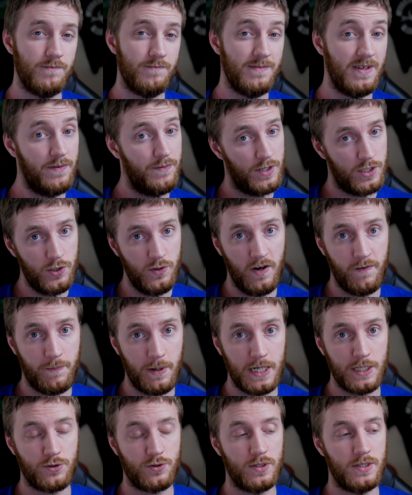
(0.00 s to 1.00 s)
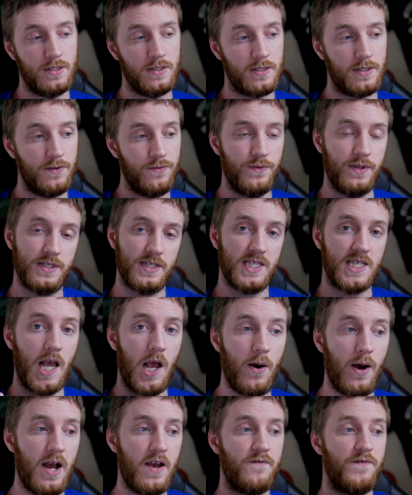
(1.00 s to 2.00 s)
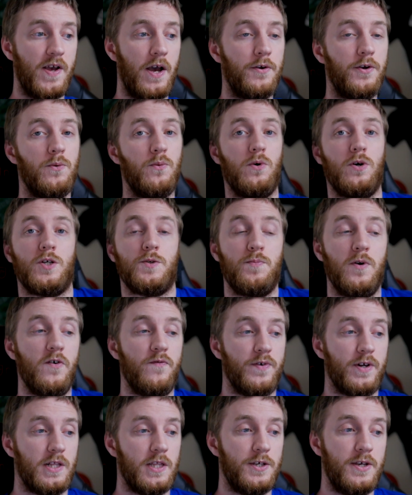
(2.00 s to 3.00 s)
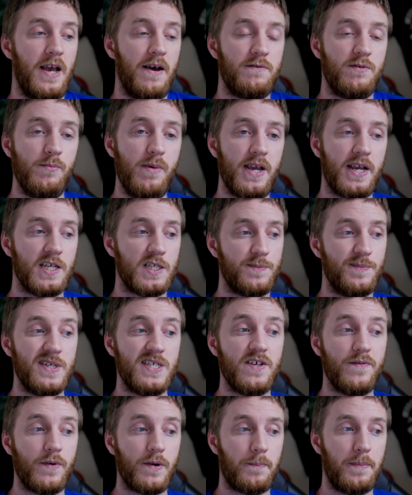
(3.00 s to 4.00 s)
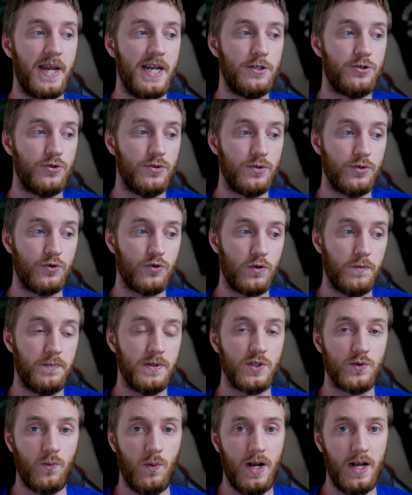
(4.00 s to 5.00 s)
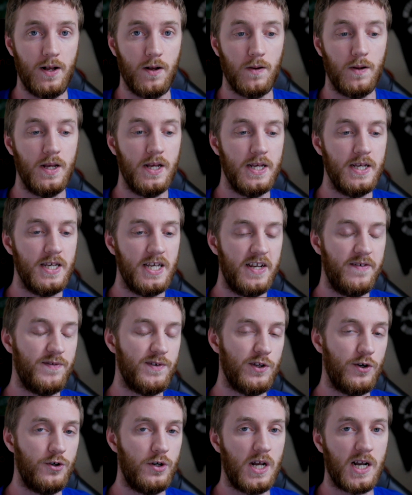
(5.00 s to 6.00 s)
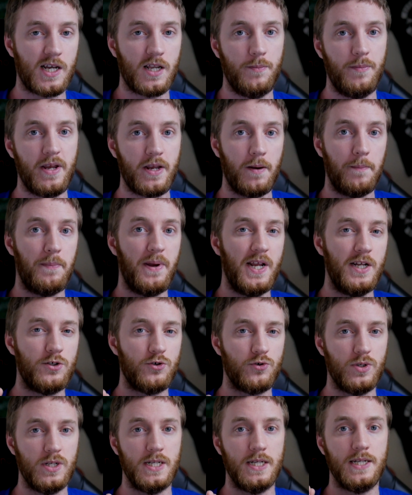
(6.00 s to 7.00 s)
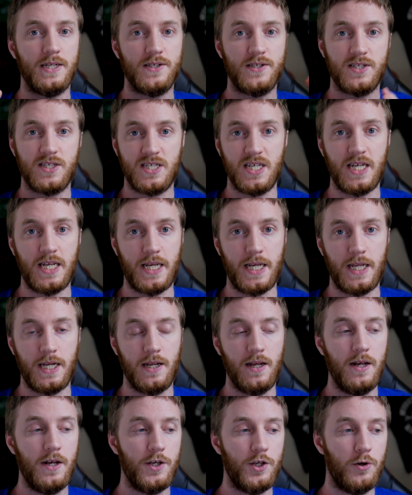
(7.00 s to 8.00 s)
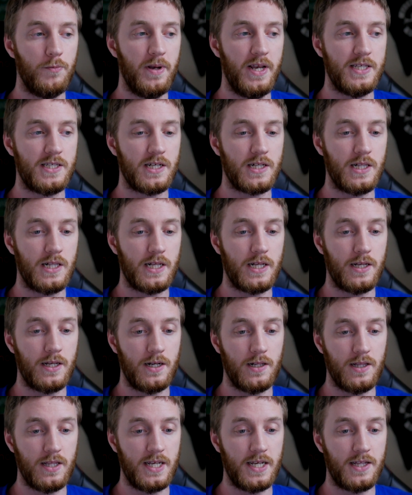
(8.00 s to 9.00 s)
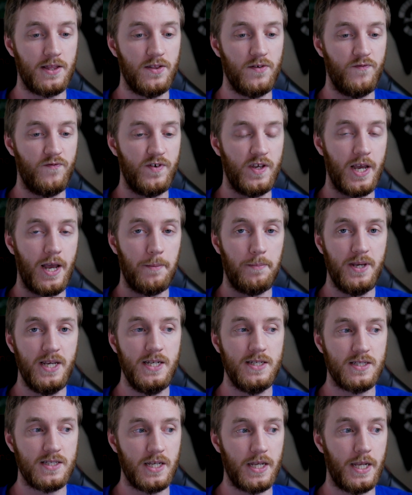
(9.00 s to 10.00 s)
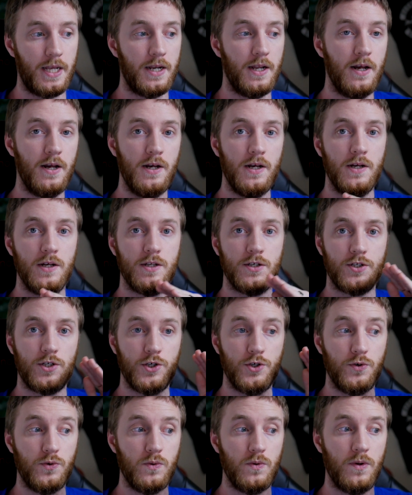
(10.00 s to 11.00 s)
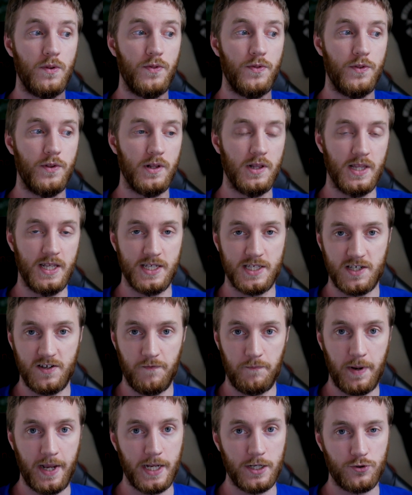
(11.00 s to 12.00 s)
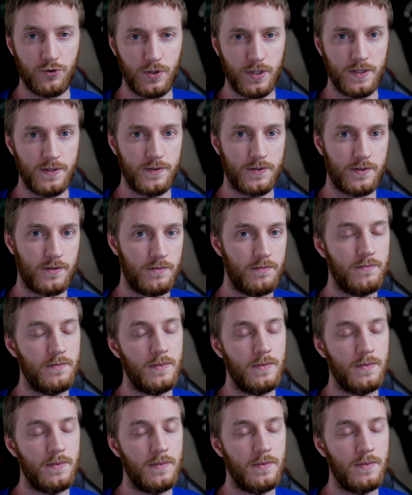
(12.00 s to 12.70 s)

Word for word: if you do have patrons, this is how I found it works perfectly. You have to make a specific patron group as well, even though you're not going to make a patron scene. You're basically going to link the VIP scene to the list of patrons.